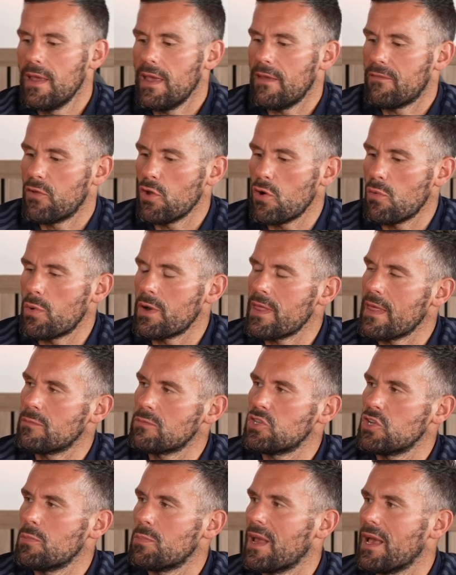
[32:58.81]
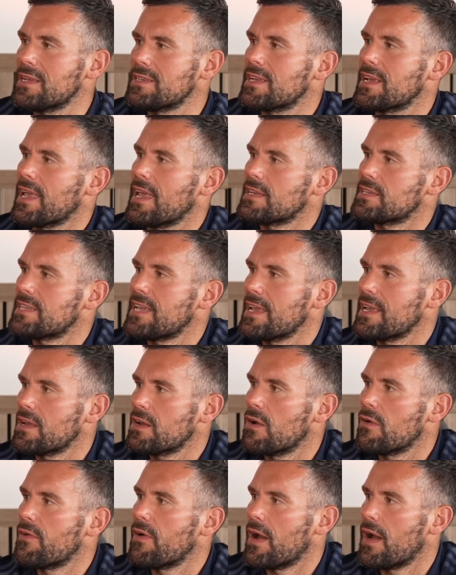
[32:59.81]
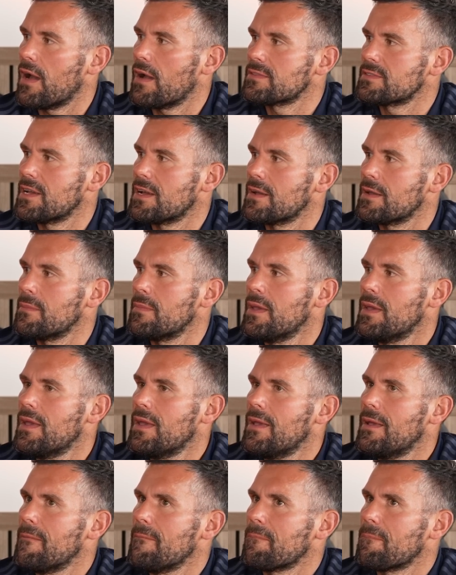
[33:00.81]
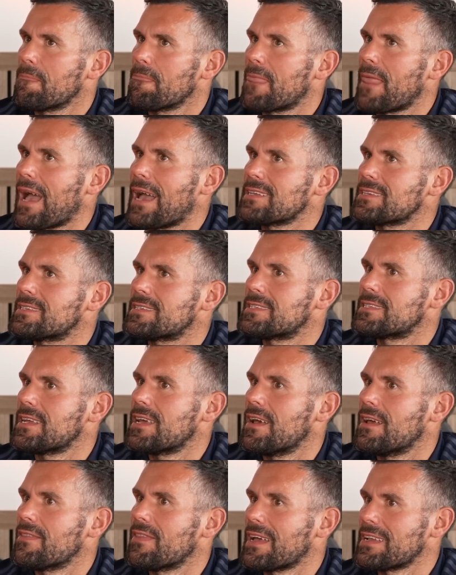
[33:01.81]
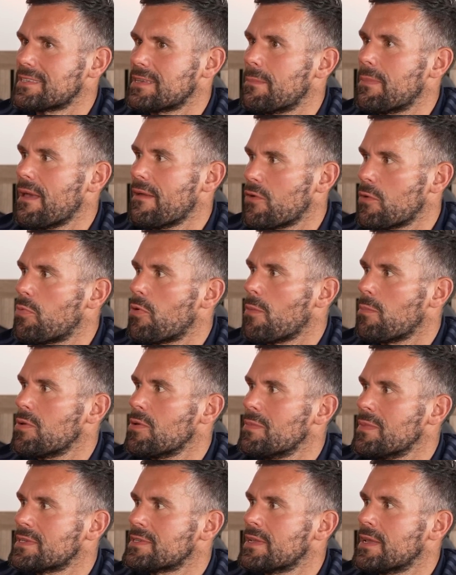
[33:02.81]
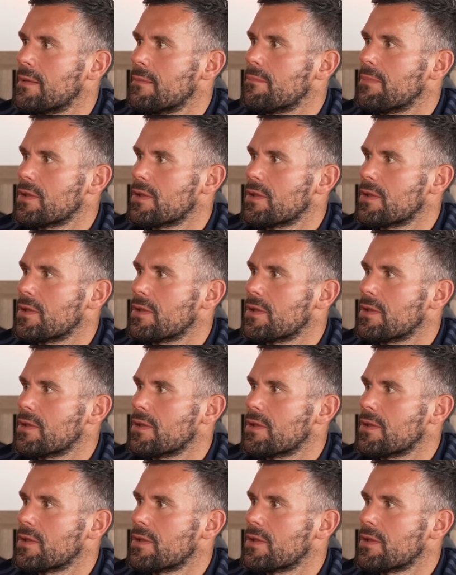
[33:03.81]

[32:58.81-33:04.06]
If you're one of them 2 players that gets taken off at half-time, that's a bit of a problem, isn't it?